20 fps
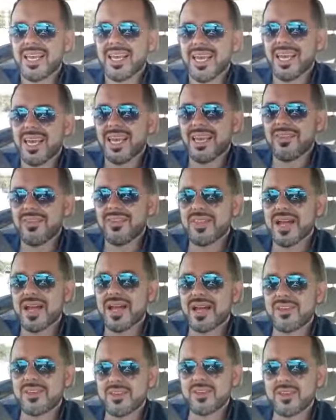and
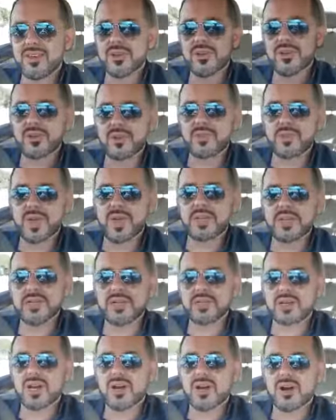that you're ready
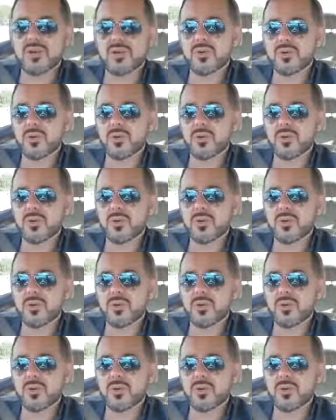to go